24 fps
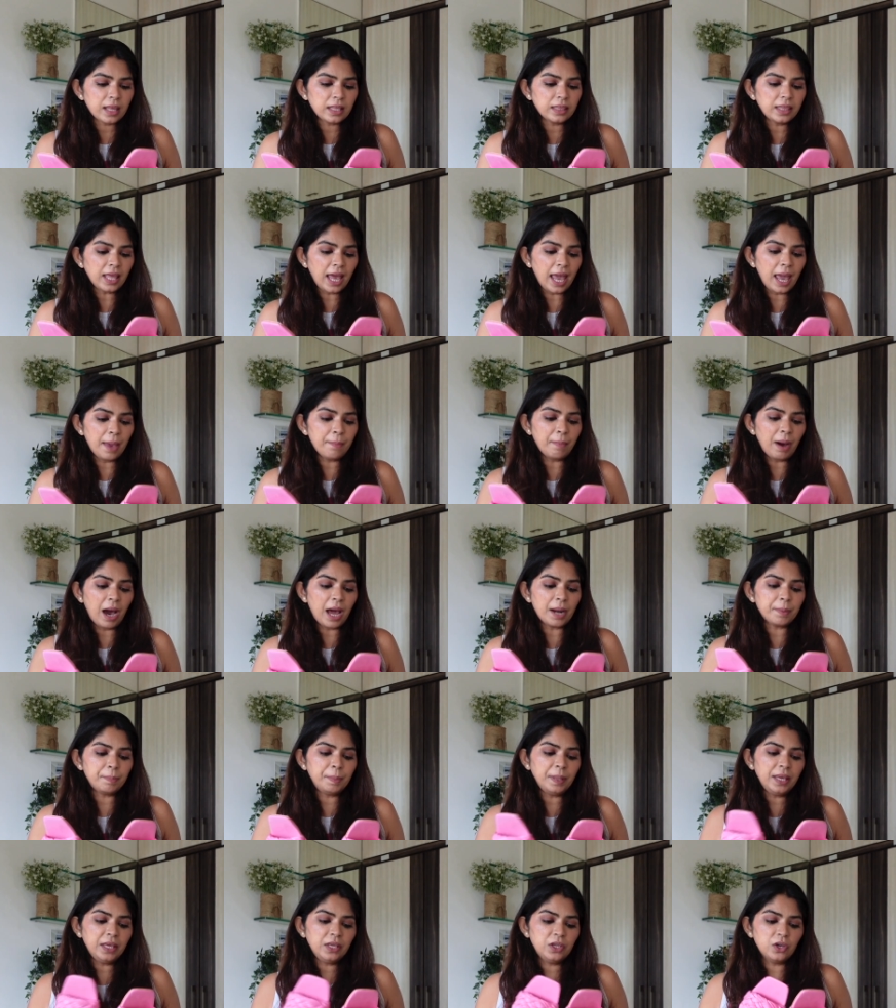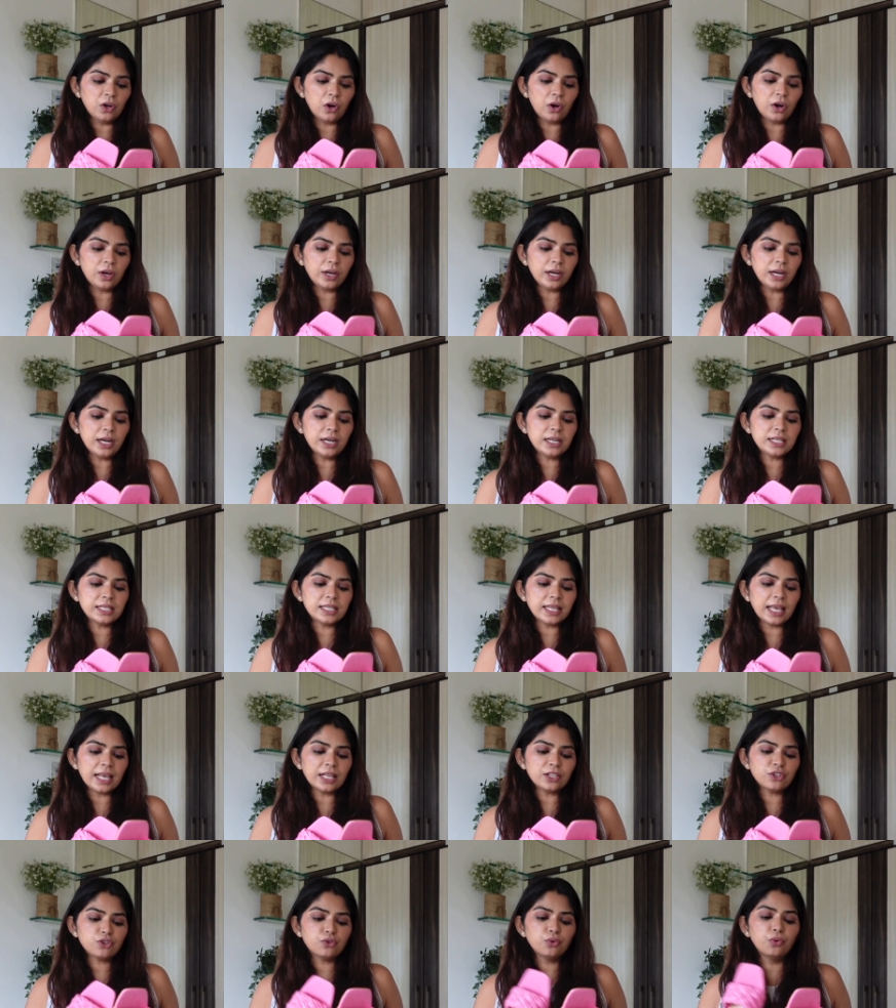the MRP here. It
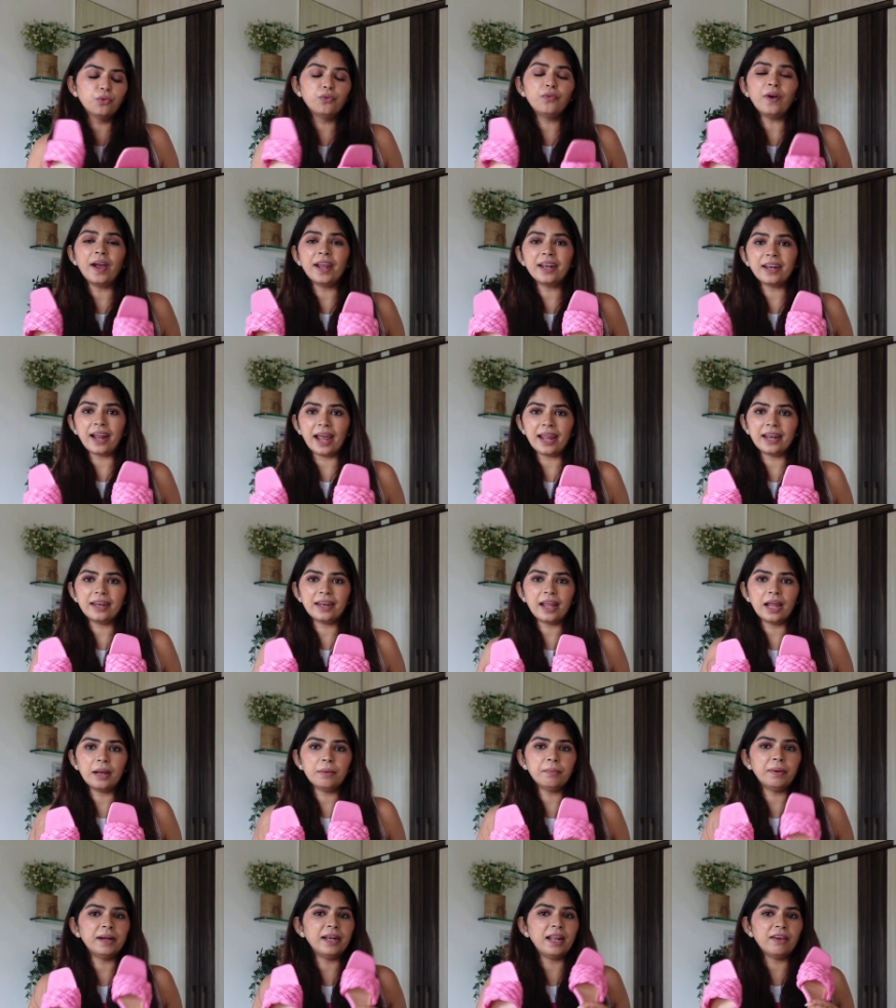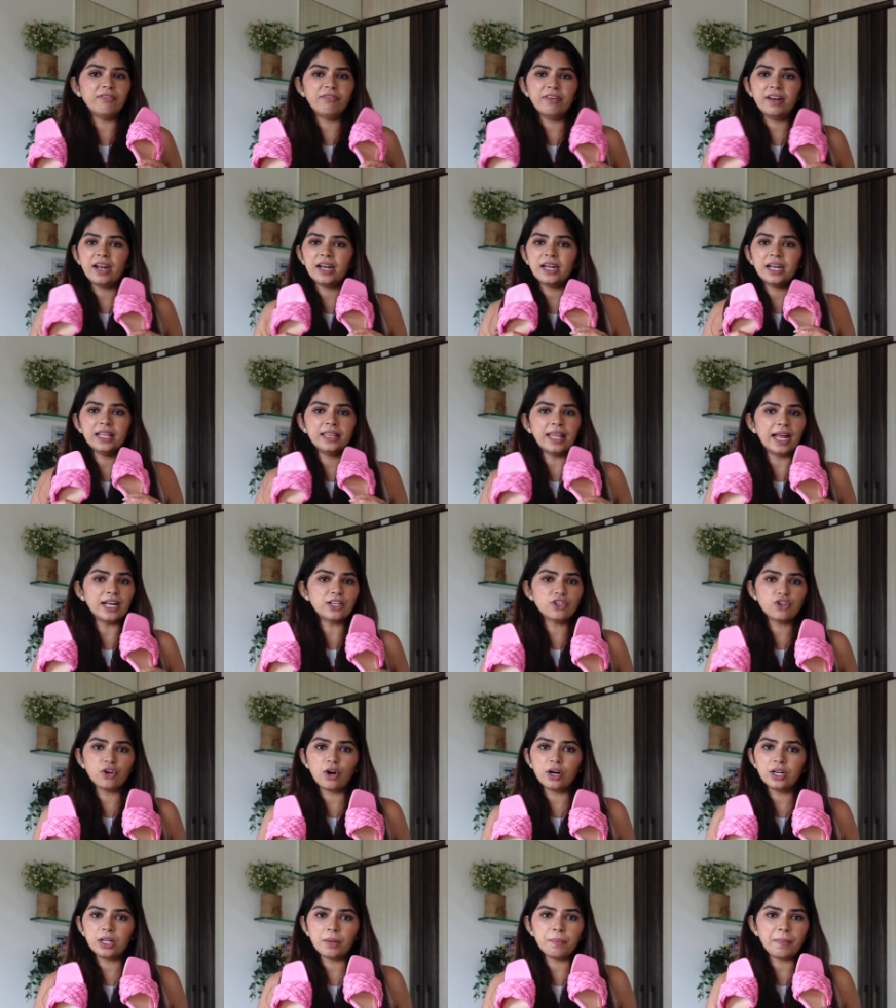says 2599, but definitely that's
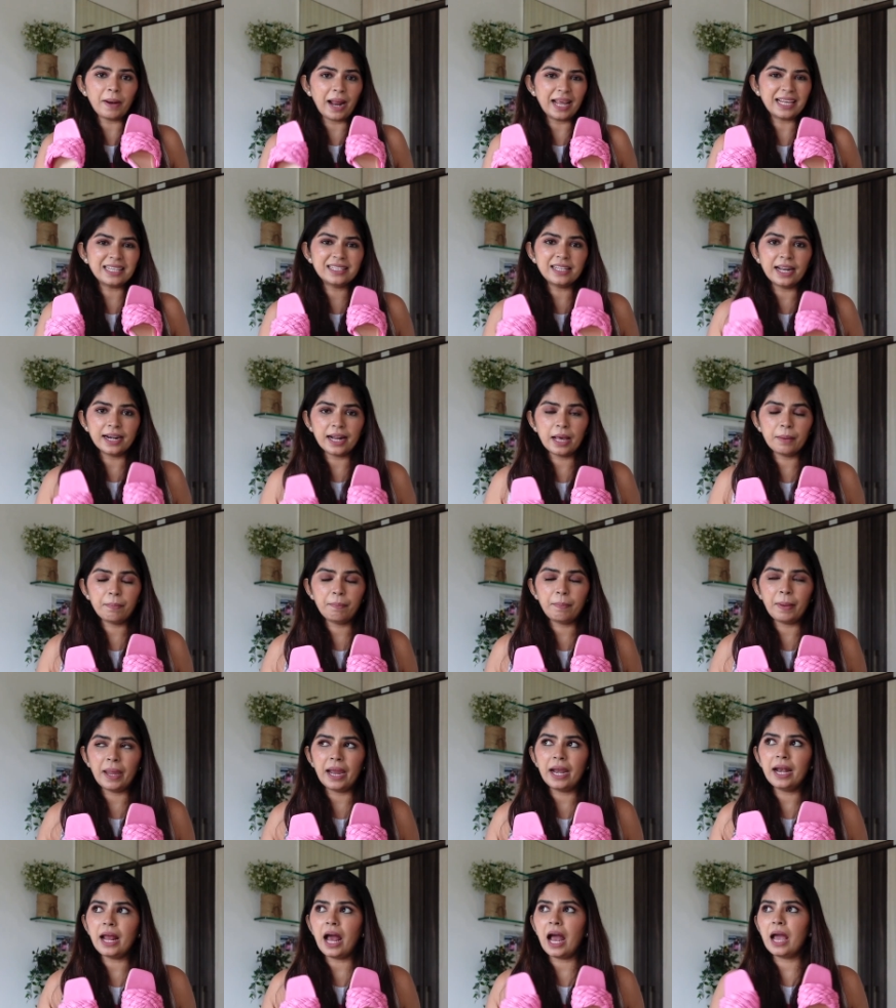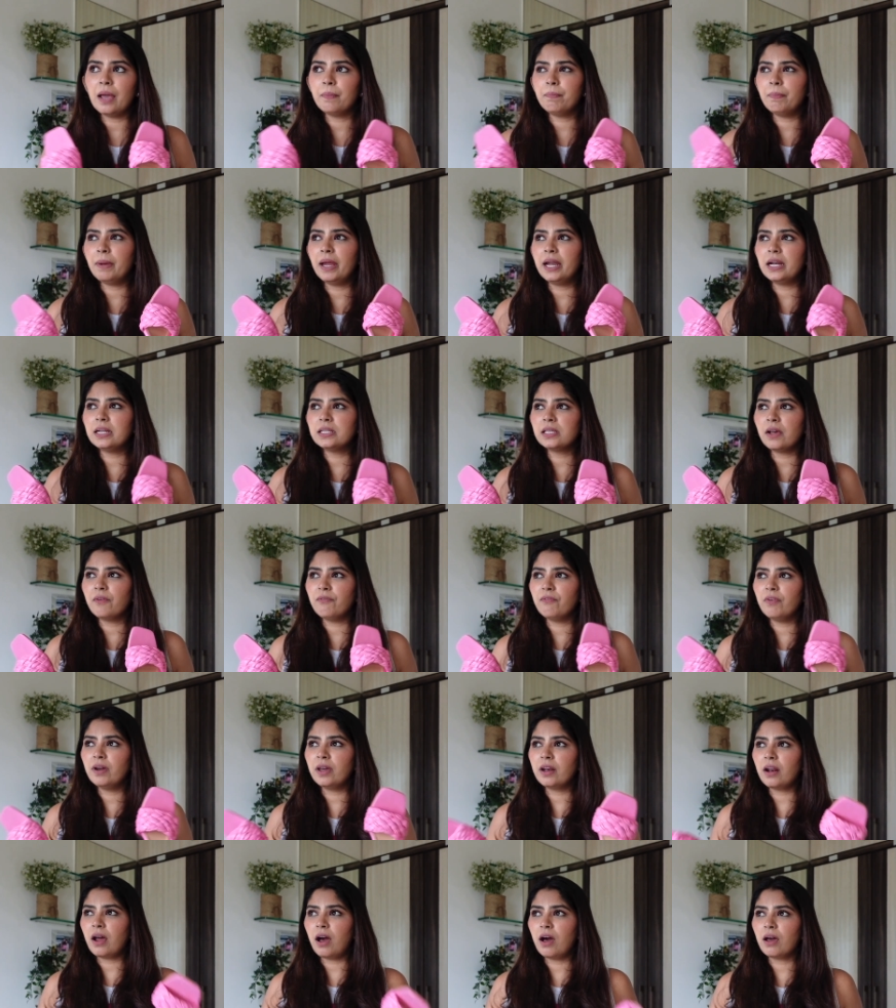not the price that I paid. I paid
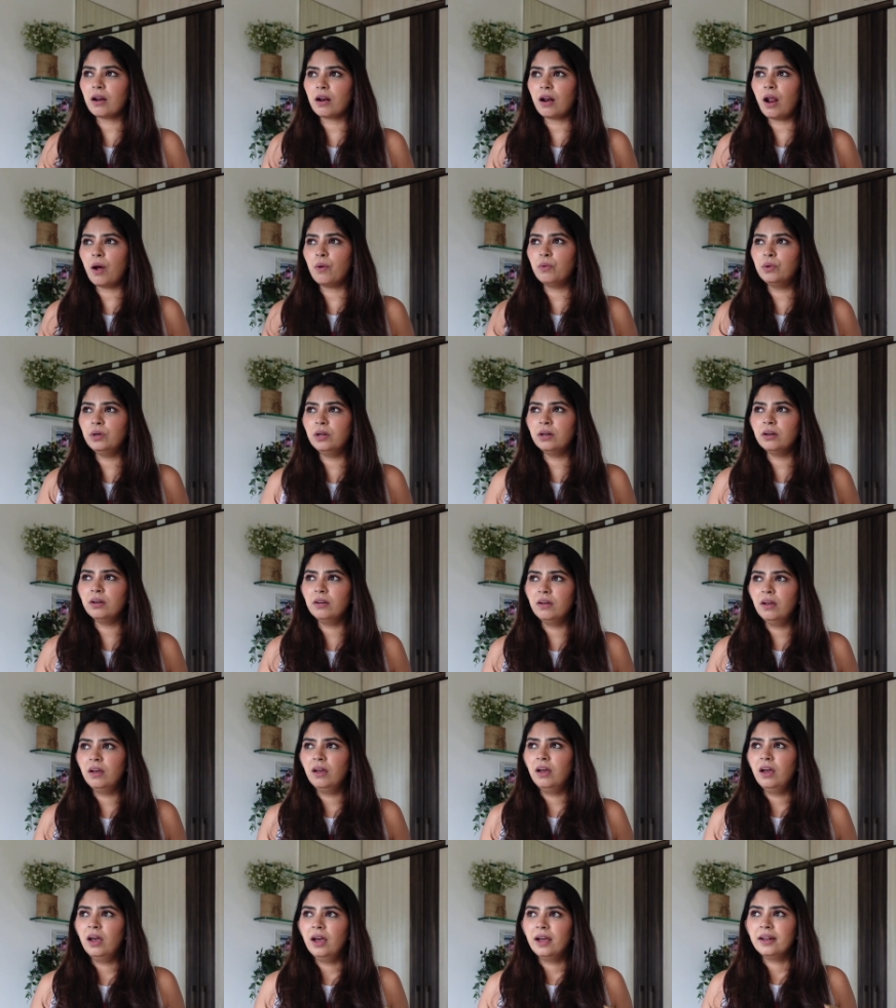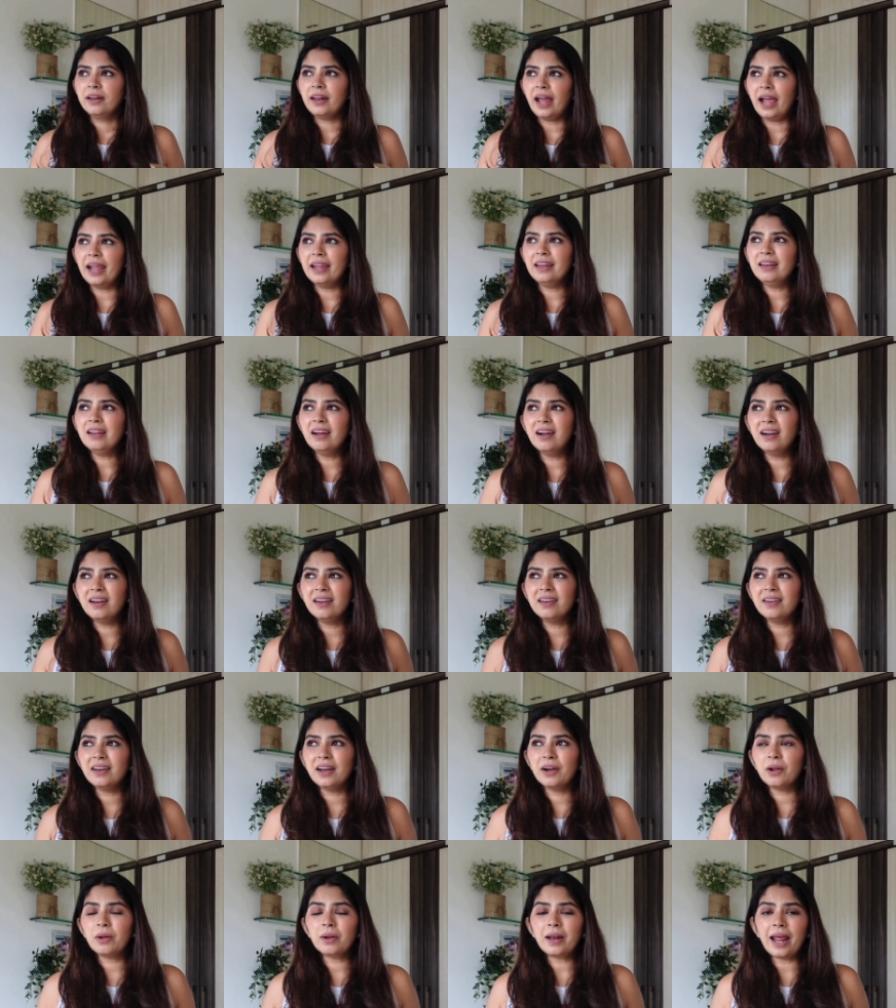somewhere around
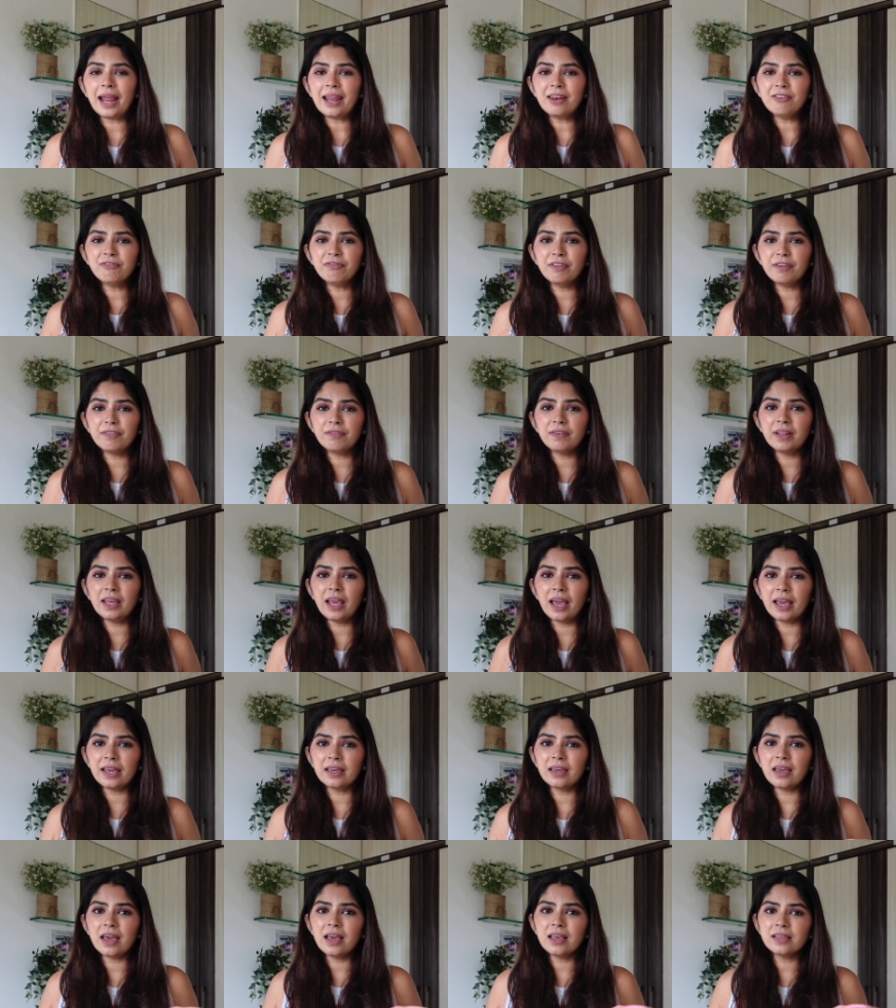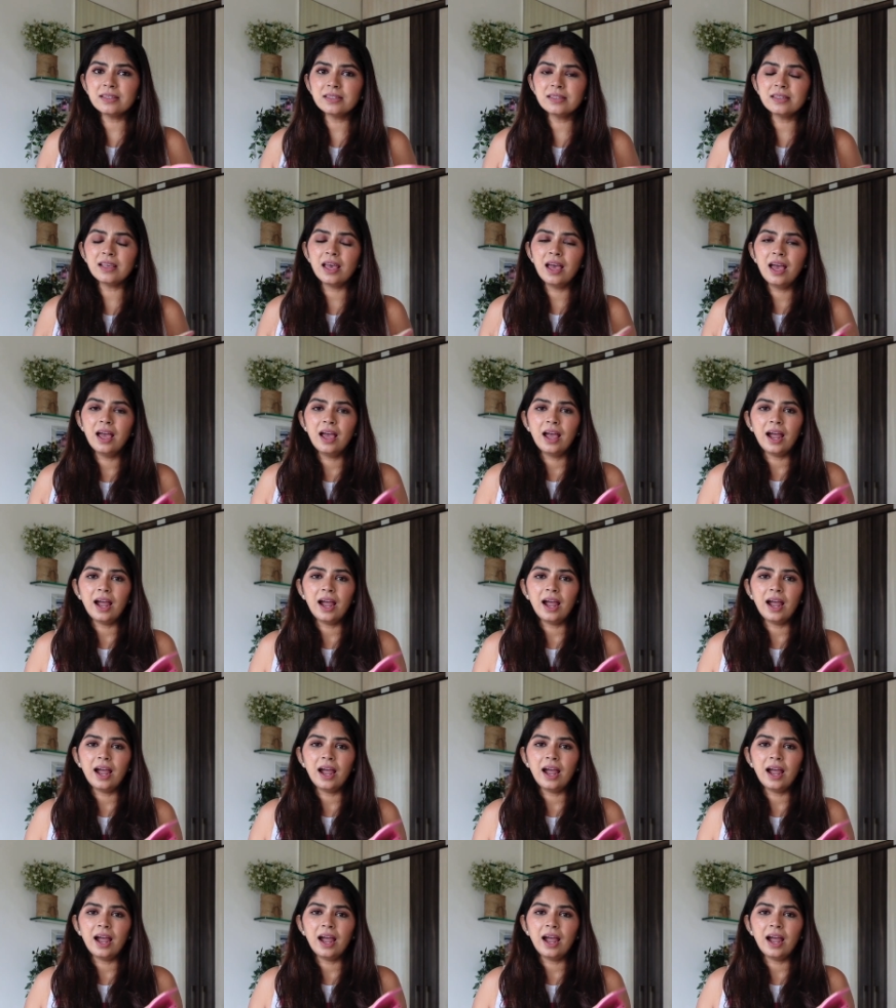900 or 950, I guess.